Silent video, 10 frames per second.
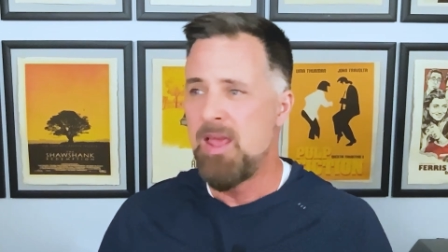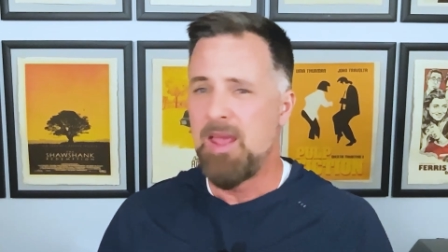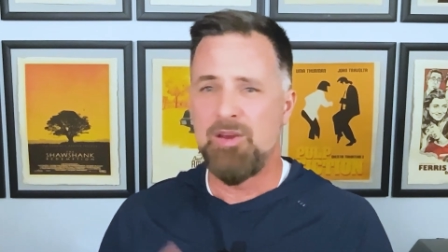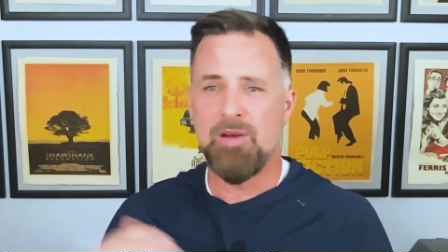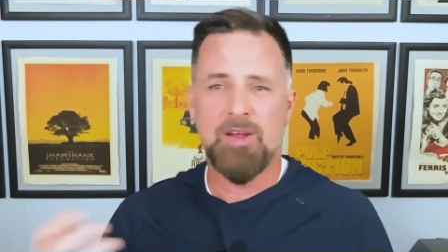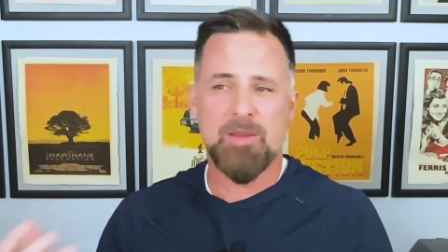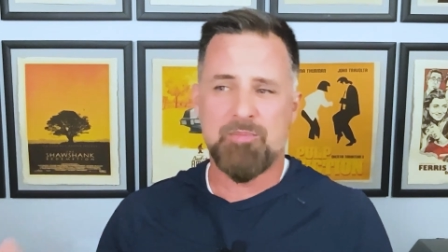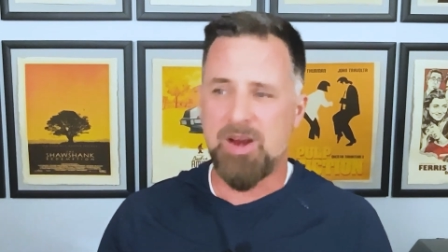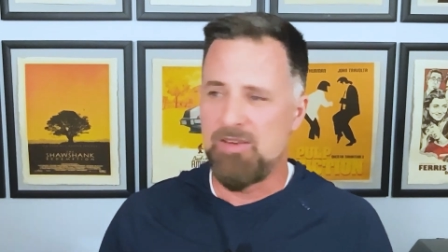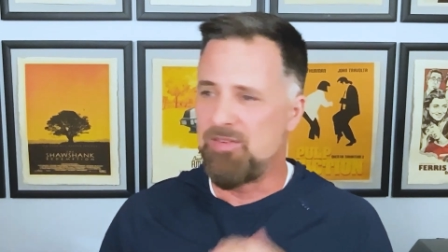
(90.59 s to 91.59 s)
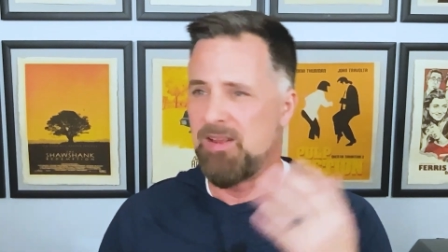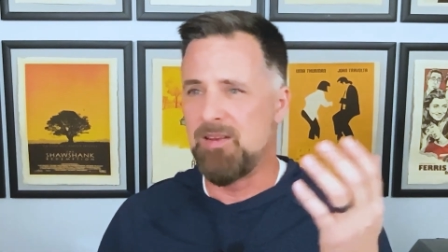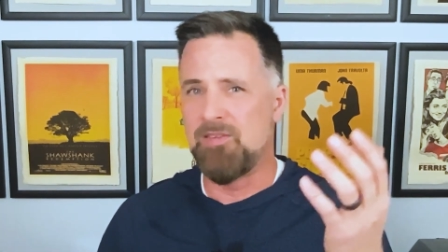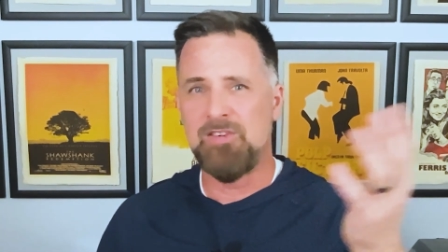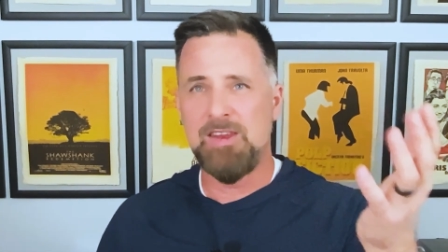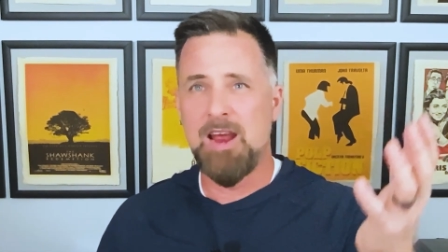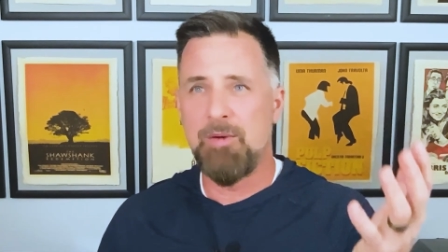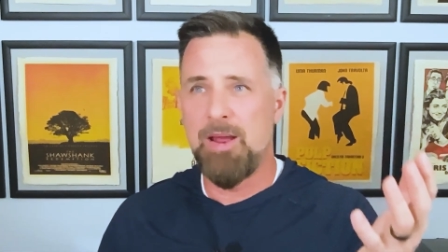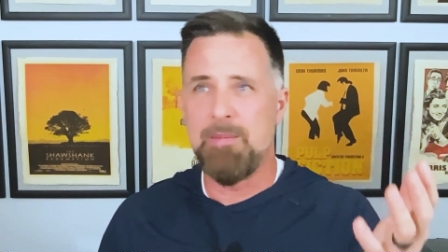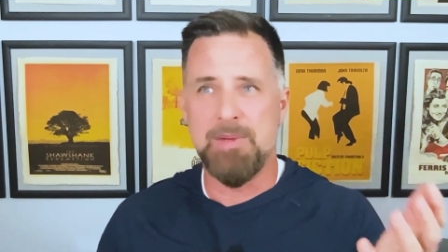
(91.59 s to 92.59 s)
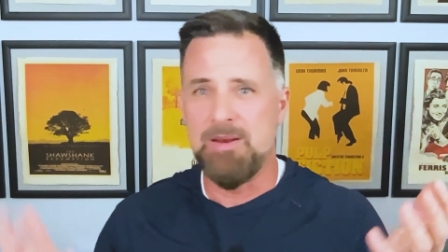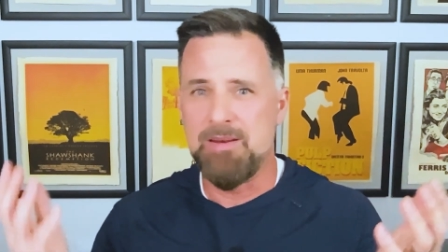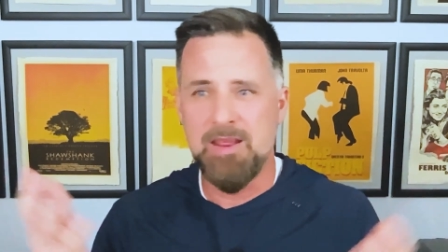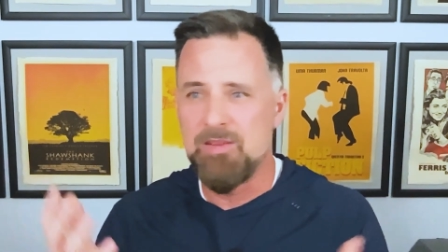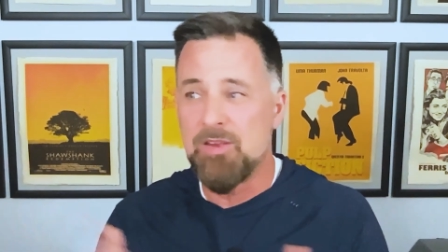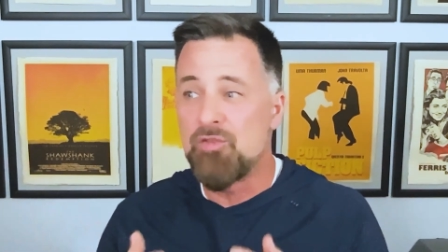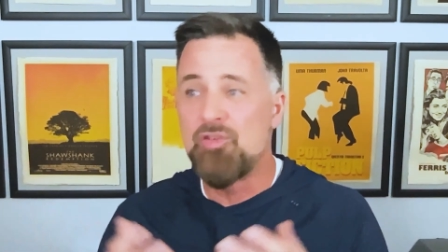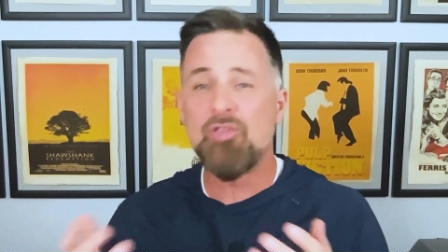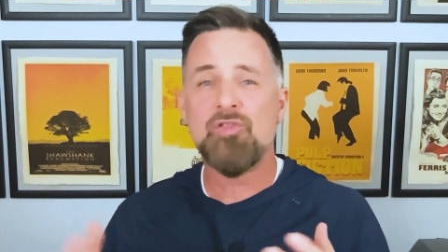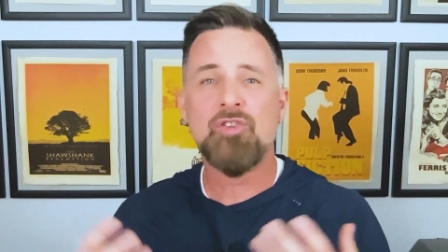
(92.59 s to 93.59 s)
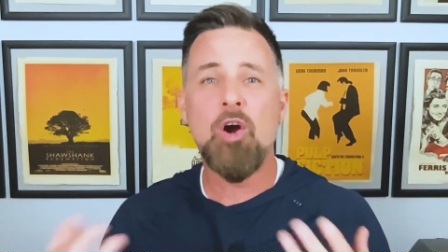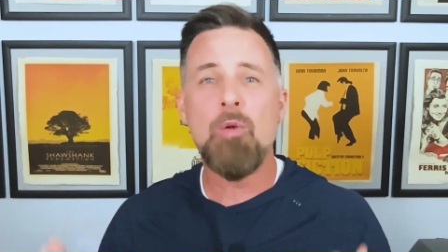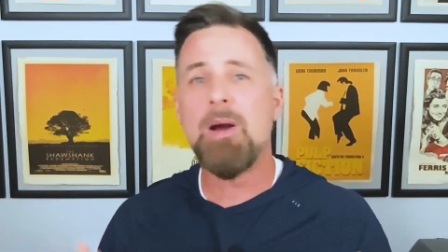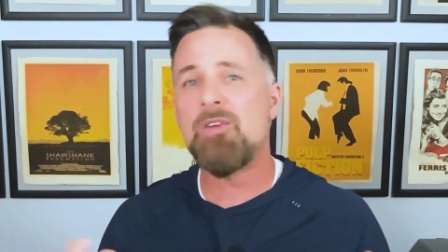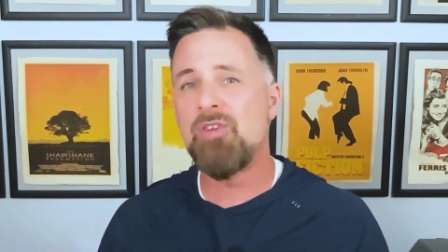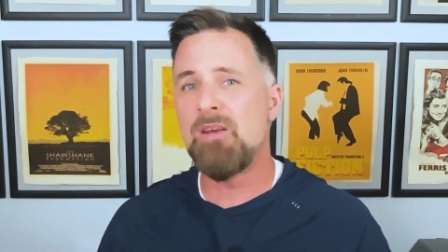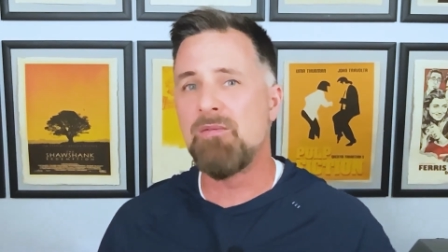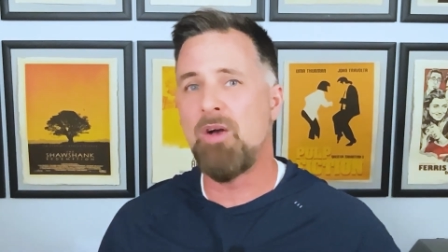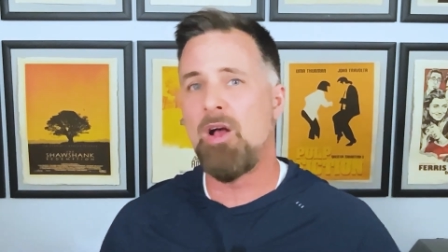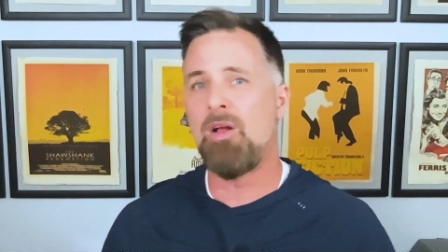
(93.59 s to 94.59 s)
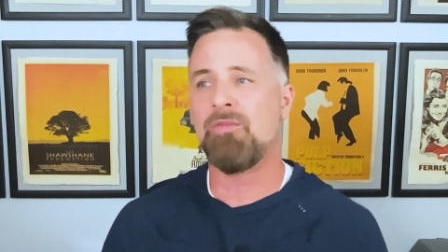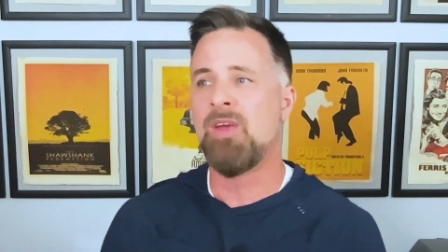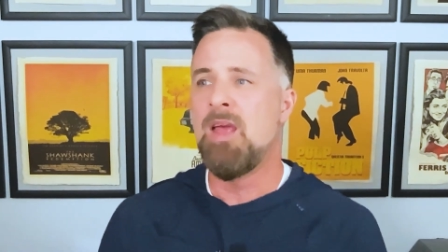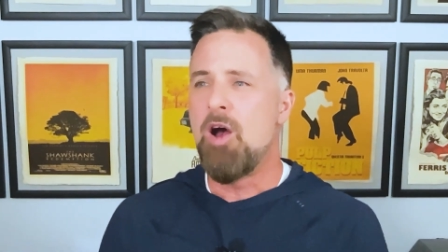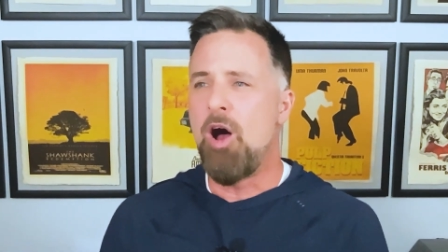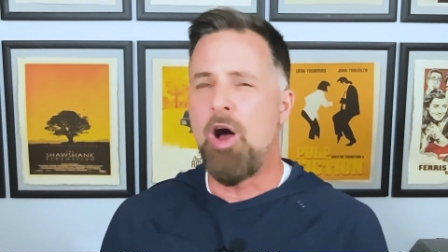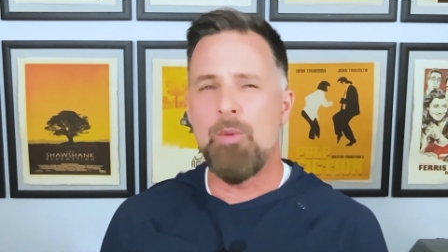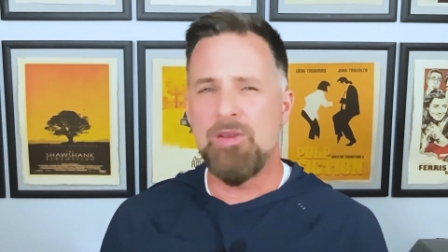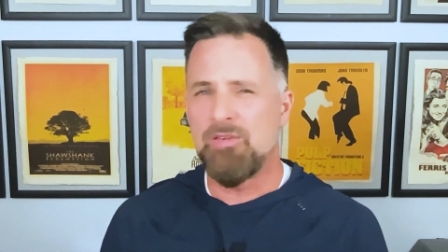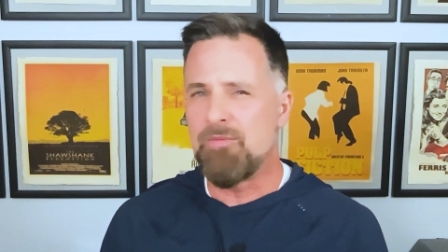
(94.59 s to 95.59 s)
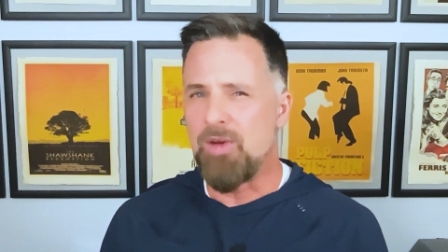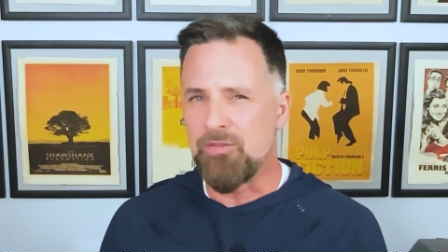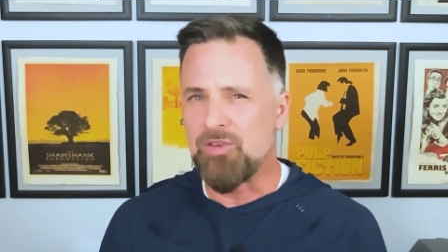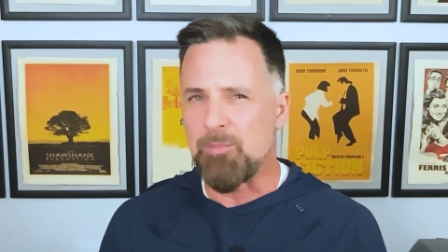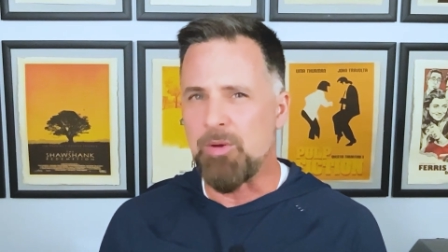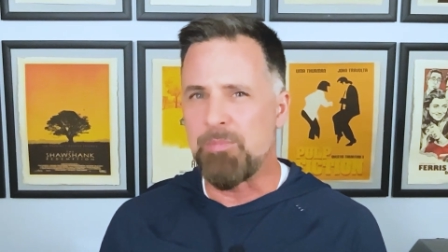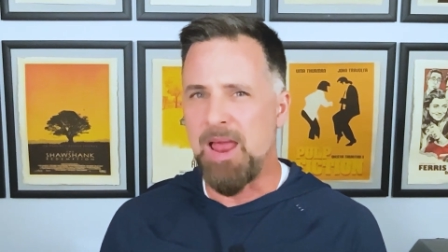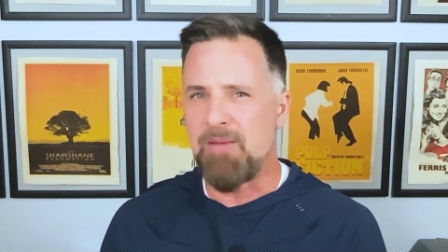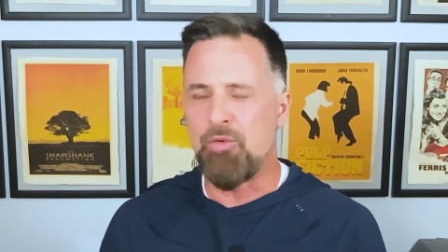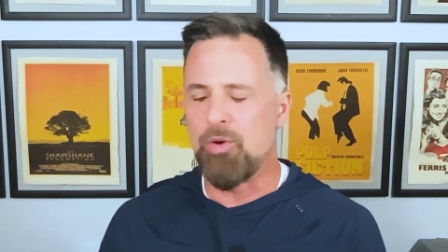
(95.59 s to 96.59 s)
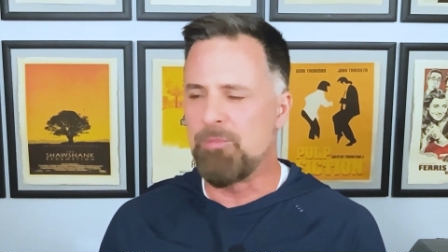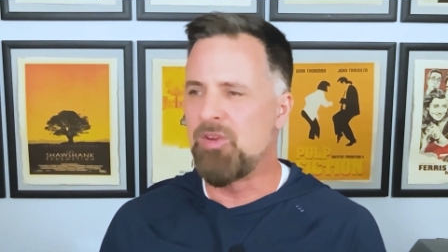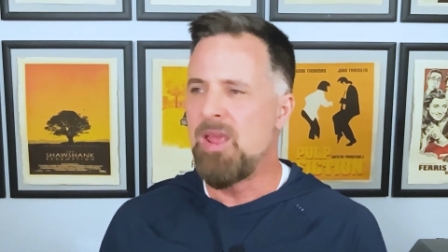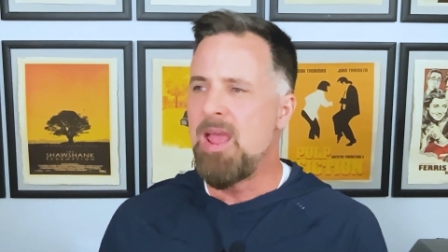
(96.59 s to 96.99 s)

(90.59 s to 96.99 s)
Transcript: and you have all the pricing and the C R M, and there's just so much involved, always involves separate platforms.